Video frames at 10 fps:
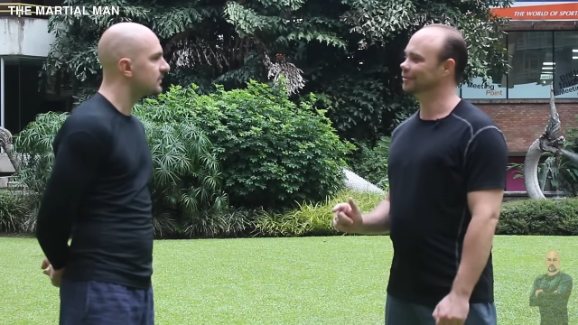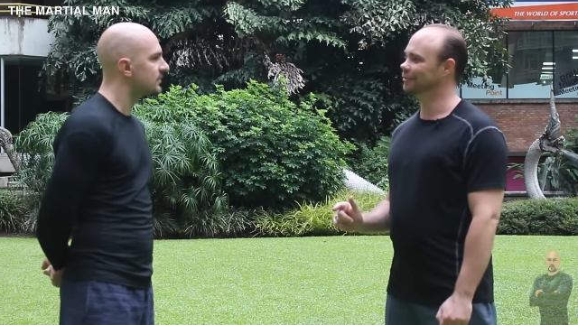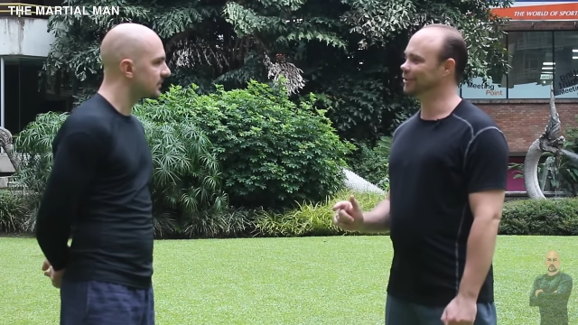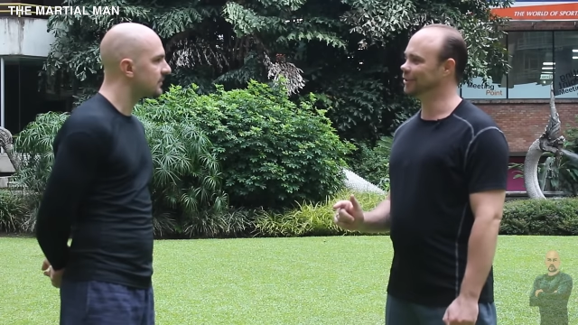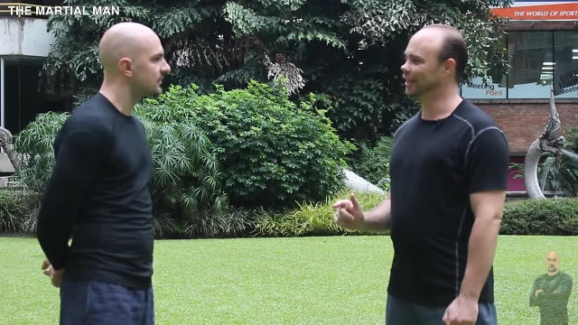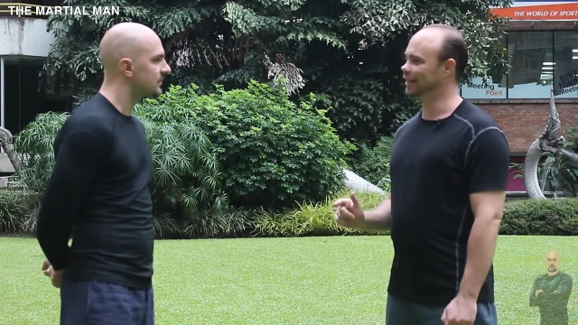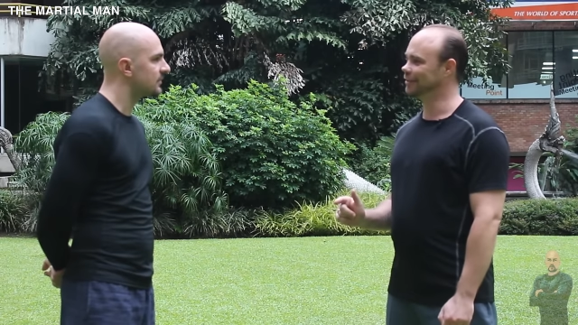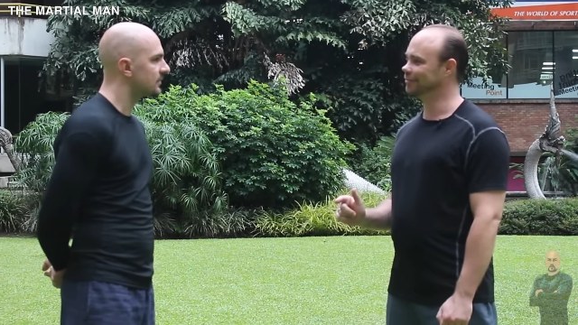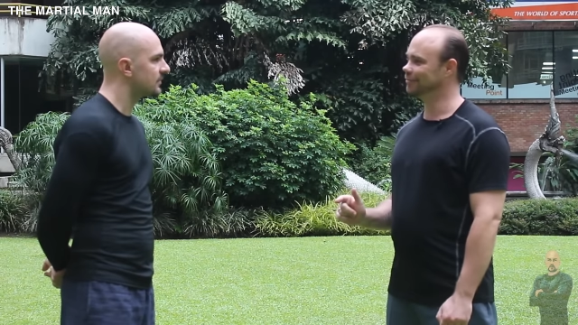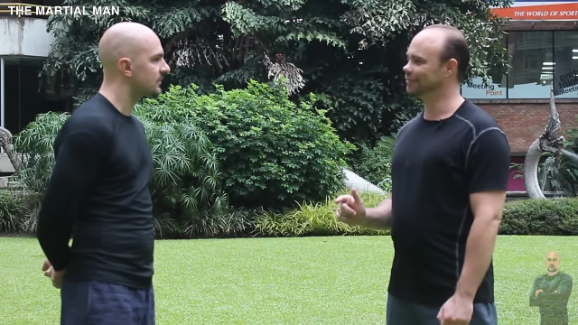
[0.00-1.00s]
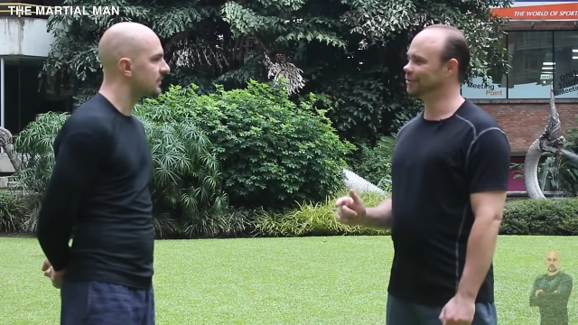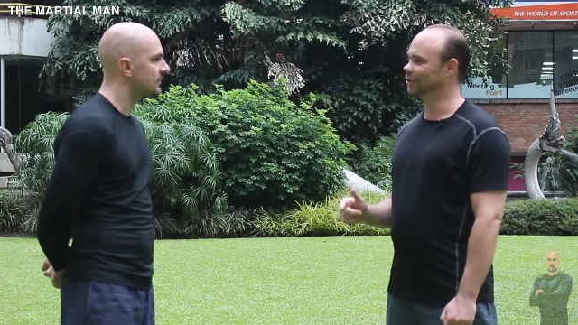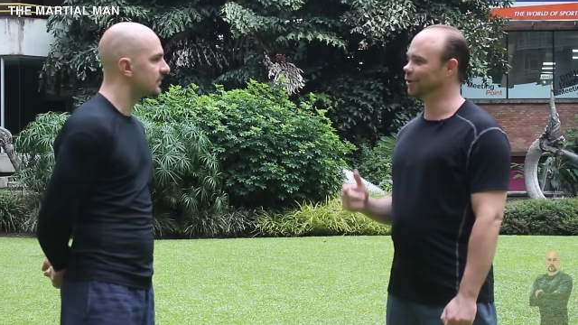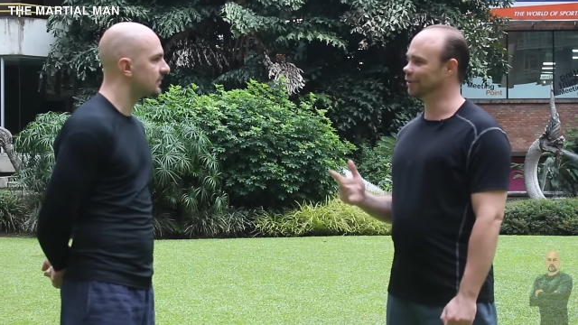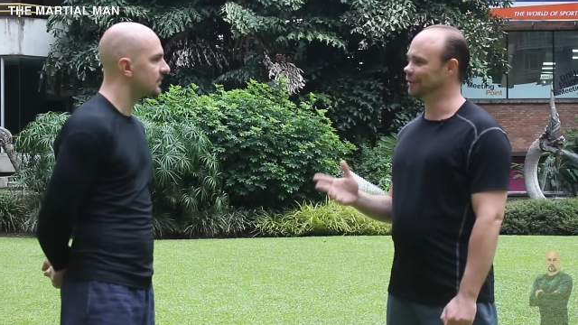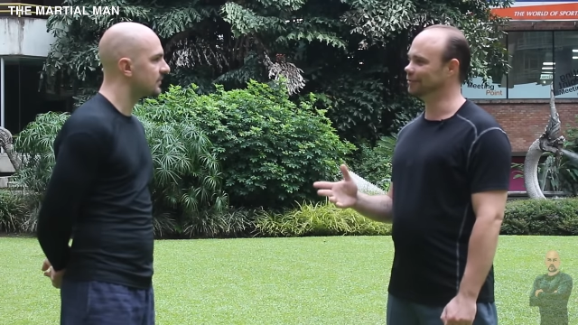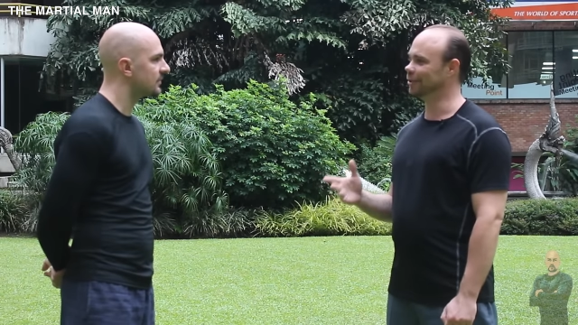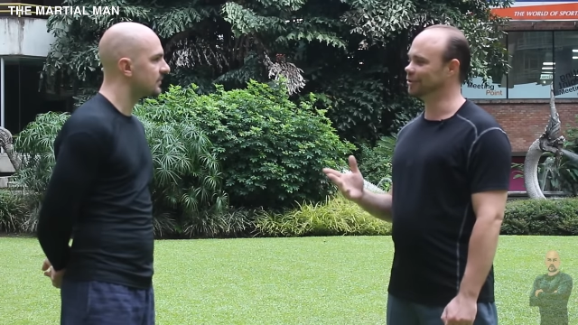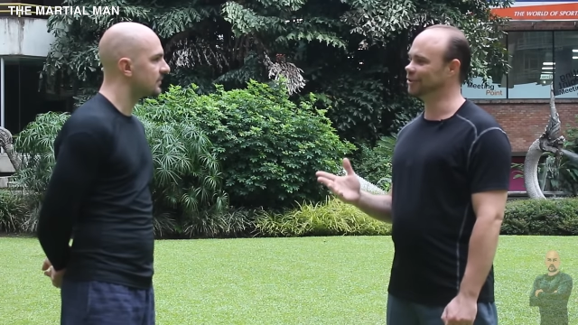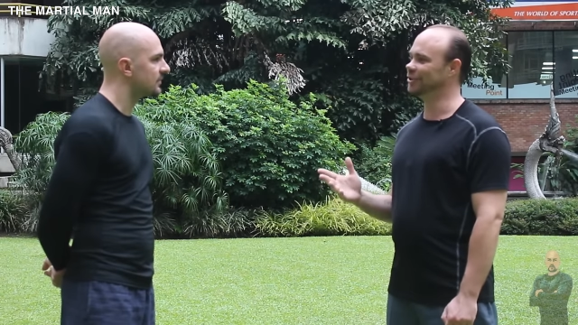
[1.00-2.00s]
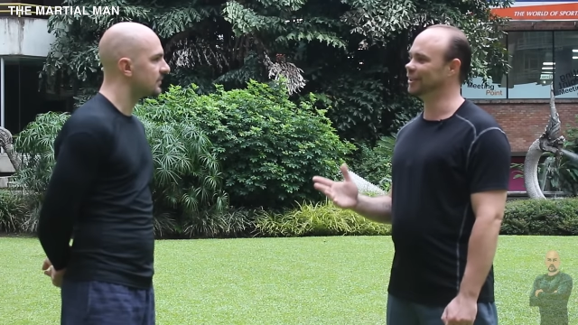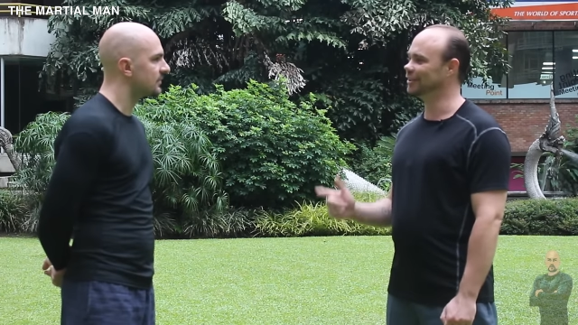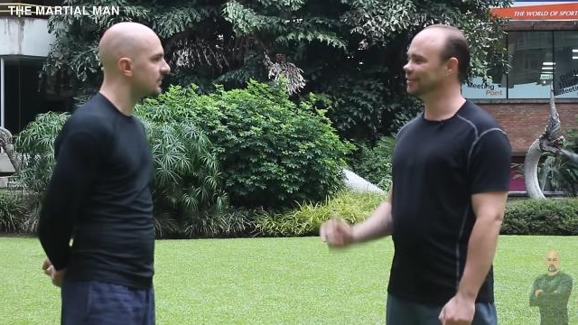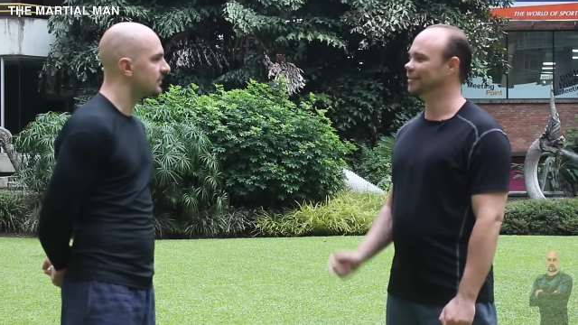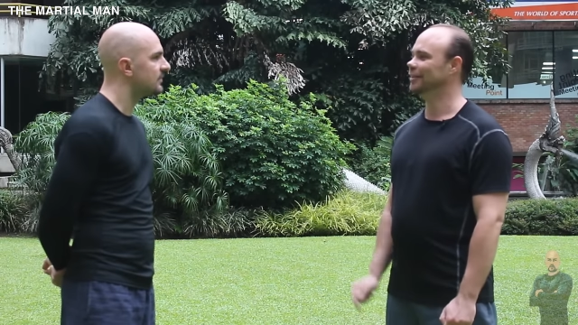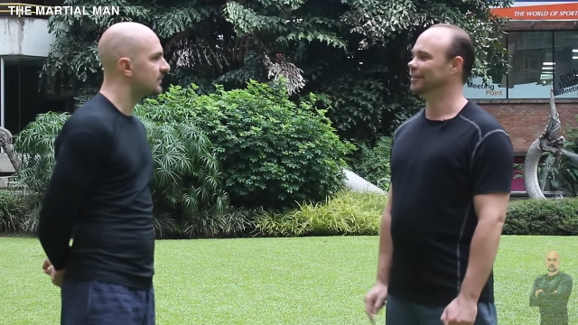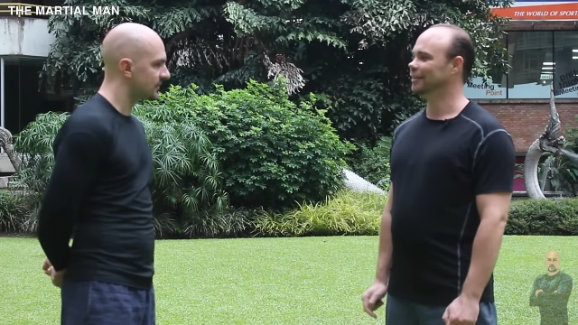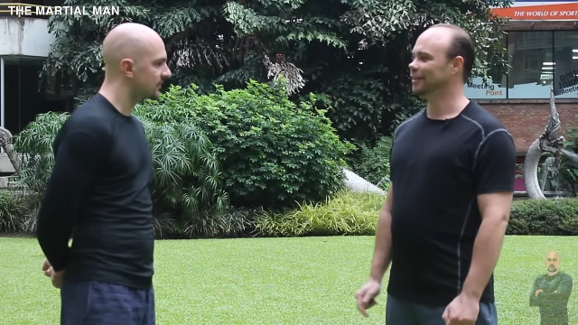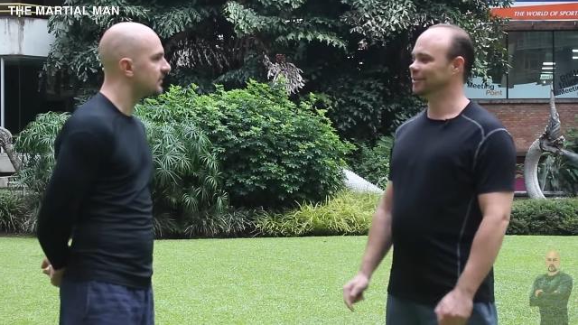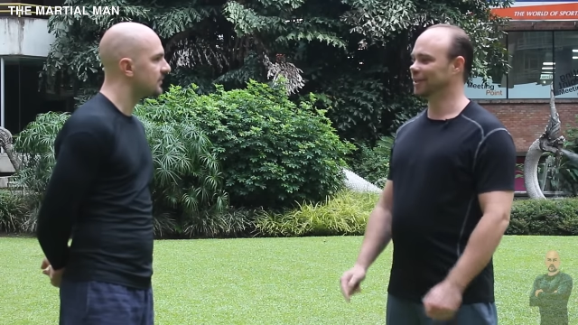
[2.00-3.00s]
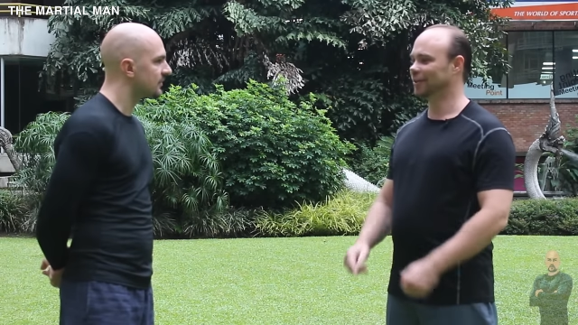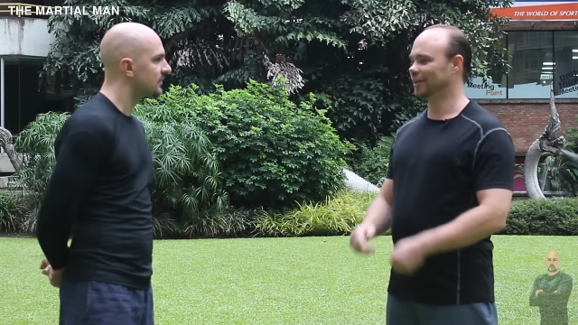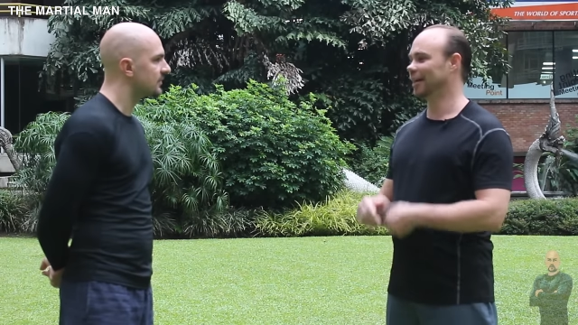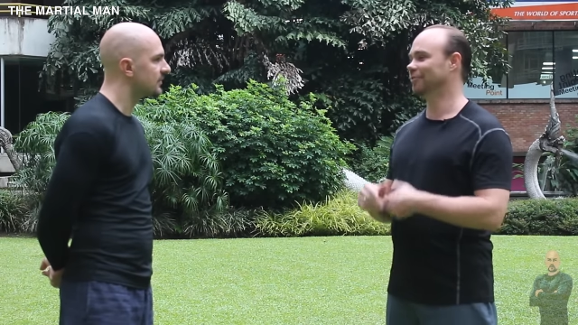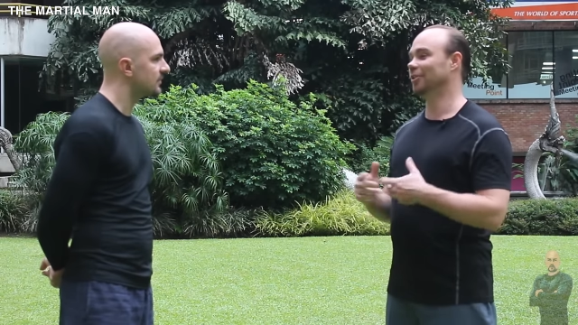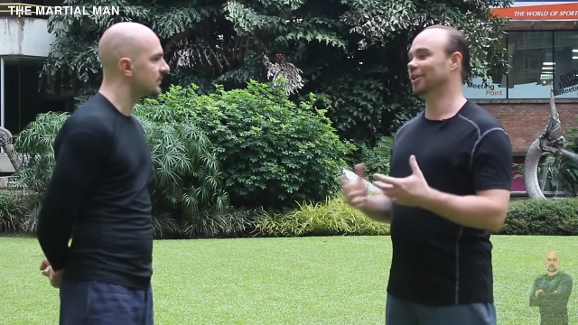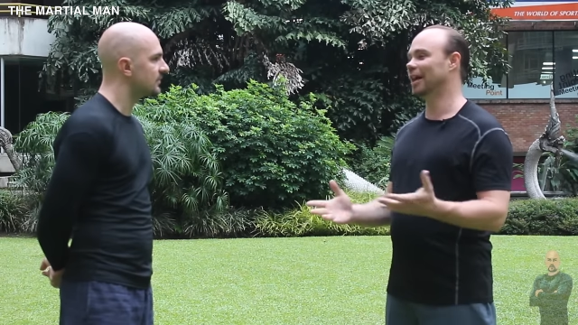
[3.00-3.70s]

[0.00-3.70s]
Speaker 1: which I saw in Wang Qingxian. And so I thought after